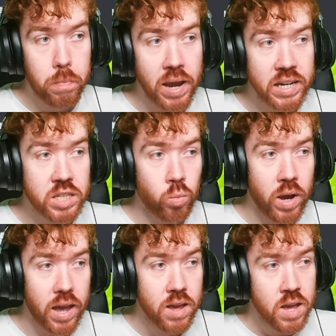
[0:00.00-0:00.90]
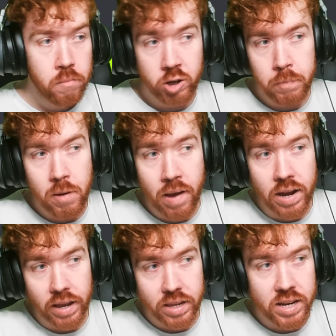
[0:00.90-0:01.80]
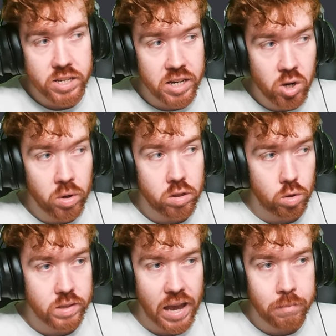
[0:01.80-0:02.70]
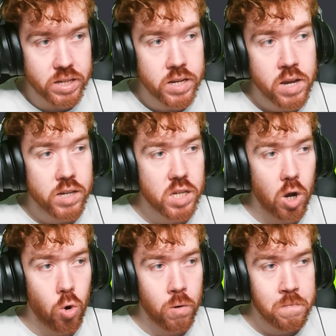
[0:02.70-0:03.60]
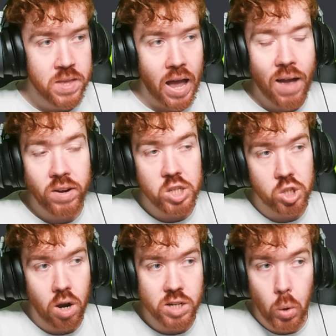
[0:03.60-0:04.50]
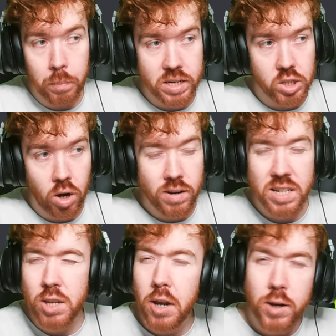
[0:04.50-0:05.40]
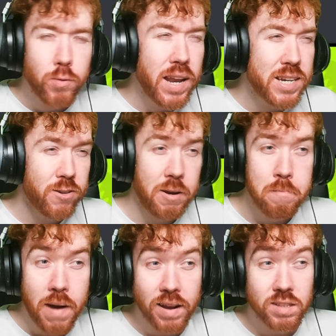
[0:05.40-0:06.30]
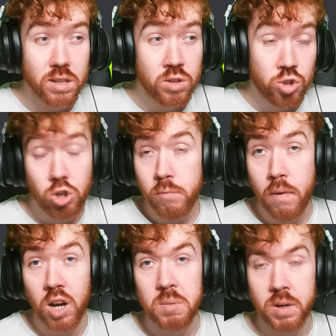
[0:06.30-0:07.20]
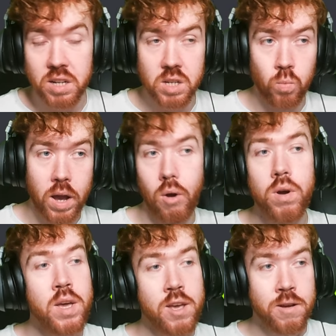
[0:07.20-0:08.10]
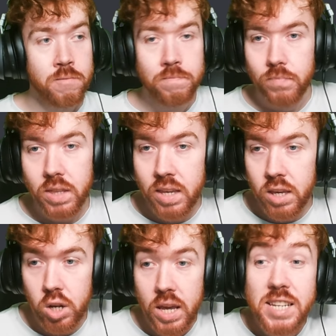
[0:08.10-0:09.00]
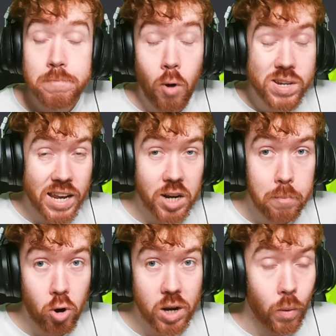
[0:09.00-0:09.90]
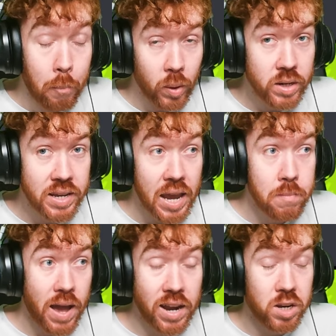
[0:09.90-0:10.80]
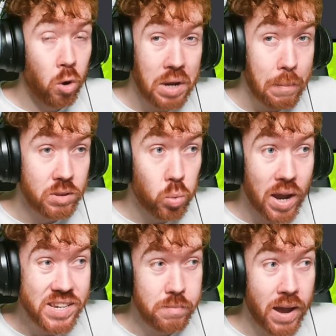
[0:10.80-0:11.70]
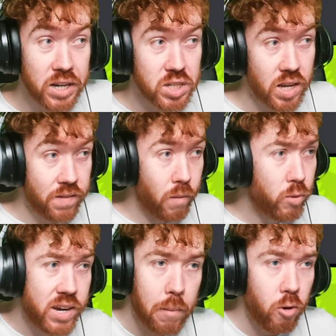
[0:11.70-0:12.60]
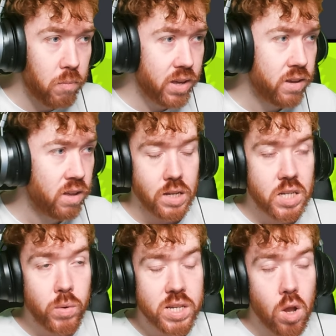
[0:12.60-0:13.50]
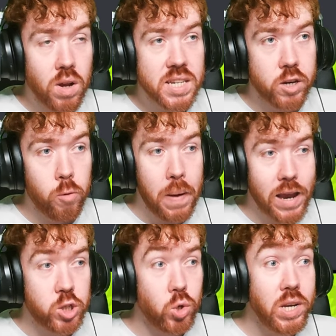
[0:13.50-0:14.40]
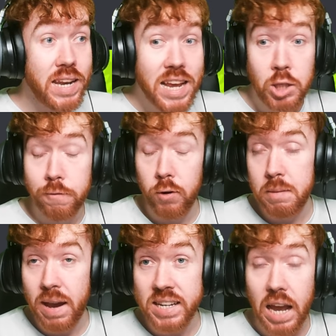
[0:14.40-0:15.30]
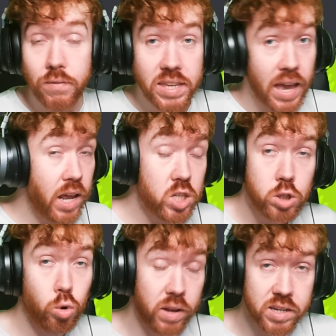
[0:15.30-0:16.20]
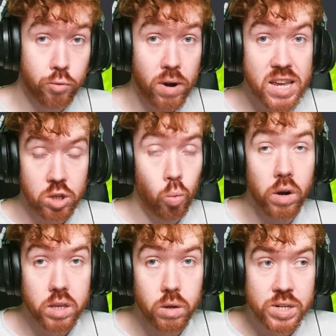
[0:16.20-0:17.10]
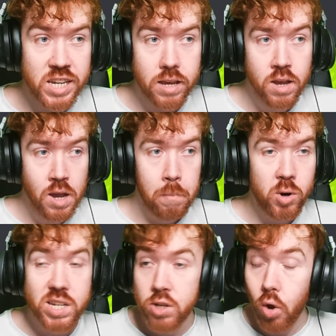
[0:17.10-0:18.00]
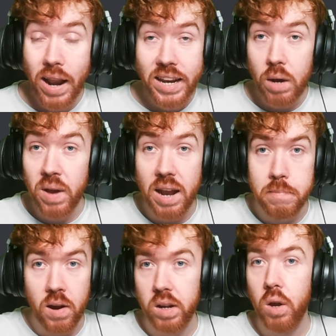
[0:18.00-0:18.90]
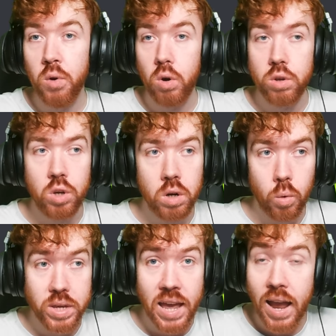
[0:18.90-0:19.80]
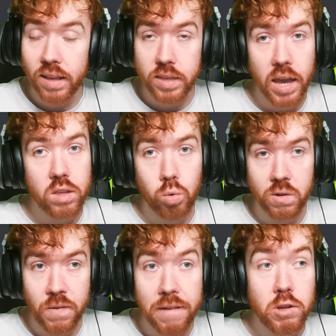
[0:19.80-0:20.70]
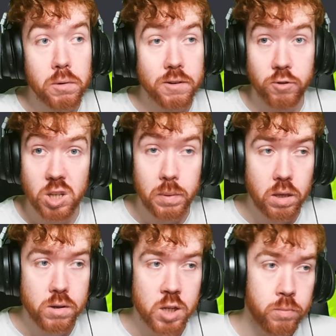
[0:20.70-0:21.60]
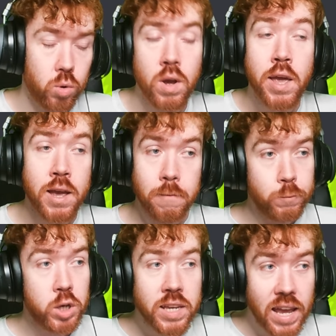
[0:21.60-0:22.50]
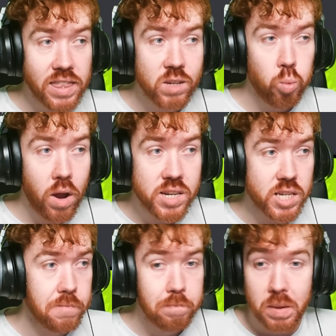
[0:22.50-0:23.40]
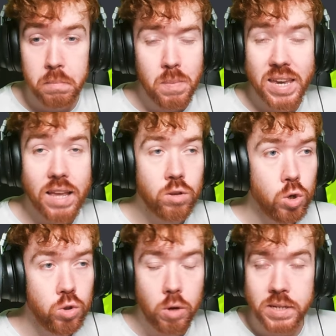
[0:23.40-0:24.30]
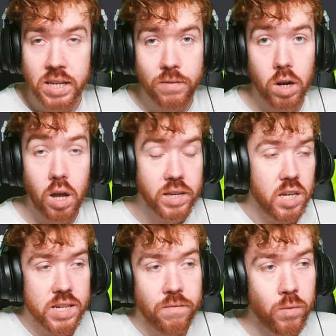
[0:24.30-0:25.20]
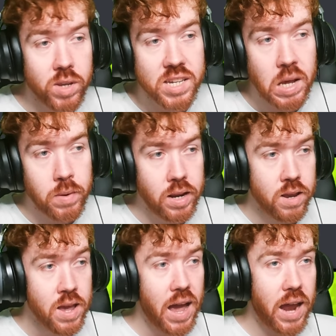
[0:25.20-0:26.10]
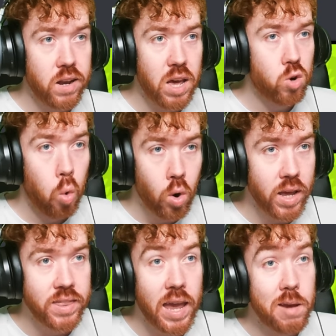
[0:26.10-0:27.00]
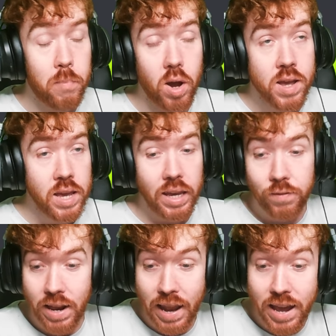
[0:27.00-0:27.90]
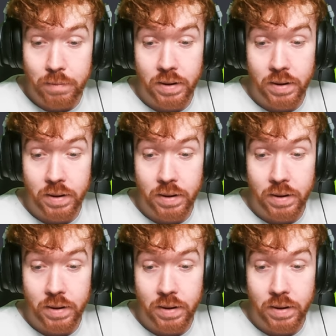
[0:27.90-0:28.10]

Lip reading: page to where, but bear in mind, like, it's only 2 times, so having a chance, 100% chance, doesn't necessarily matter too much because, well, it's most likely going to proc at one point in the game, and it can only happen twice in a match, if I'm reading that properly. So it's not a skill page you need to fully max out. If you get it, sure, that's great. You want to use it, but it's not like how we had Marileona or Yuno, where you had to get it towards 5-star dupes for it to be usable. You can get this once, maybe get 2 dupes in there if you're lucky or something when you're summoning, and call it a day. But if you're like